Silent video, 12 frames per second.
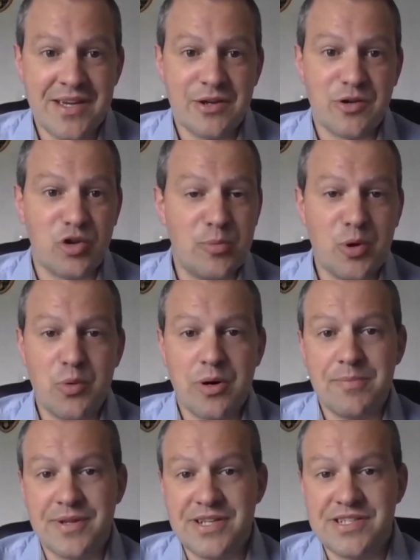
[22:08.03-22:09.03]
Global
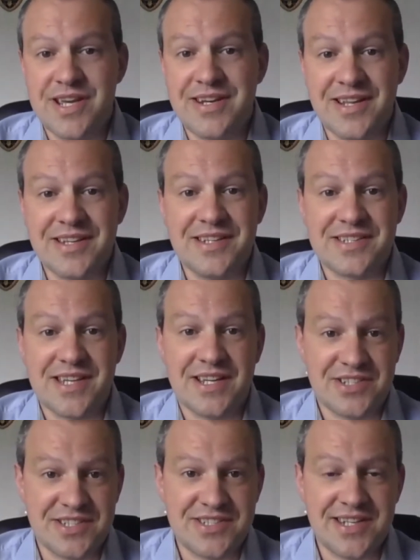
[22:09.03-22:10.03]
Workplace Analytics
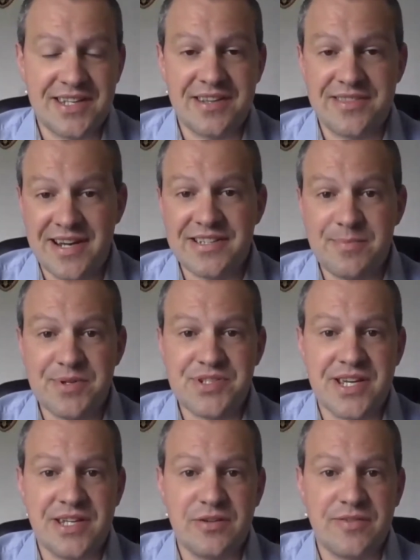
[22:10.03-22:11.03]
actually state that
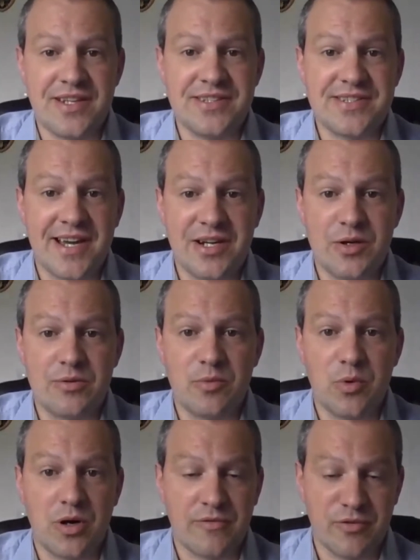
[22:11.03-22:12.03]
30% of the entire
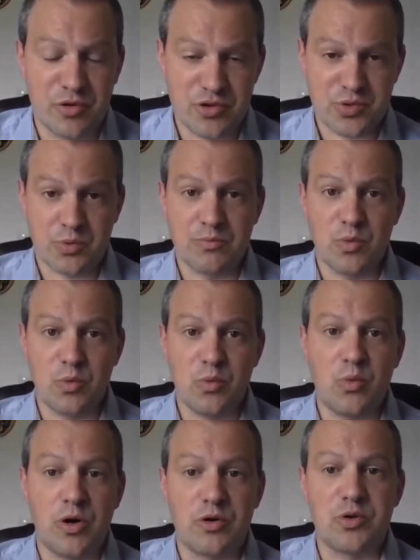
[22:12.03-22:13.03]
workforce
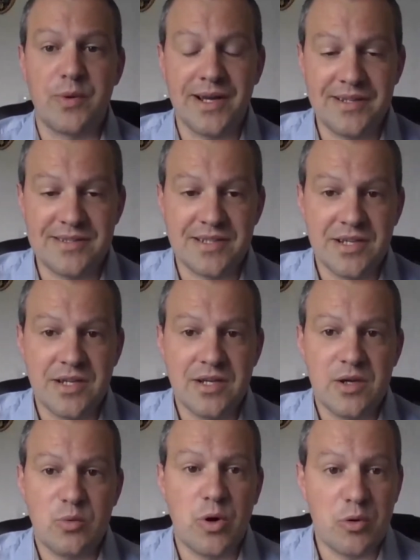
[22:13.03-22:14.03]
worldwide
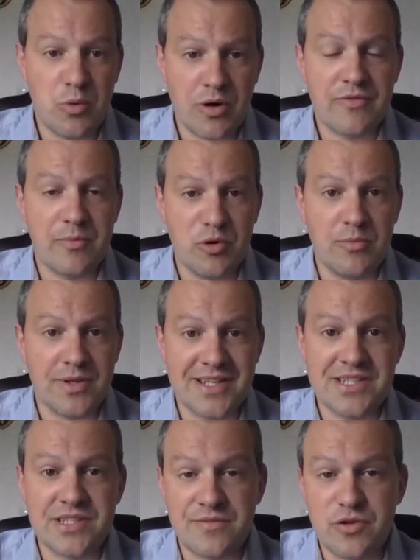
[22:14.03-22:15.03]
will work from home at
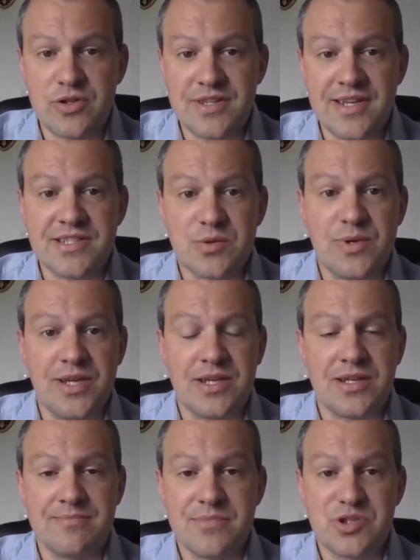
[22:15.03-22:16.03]
least a few days a week.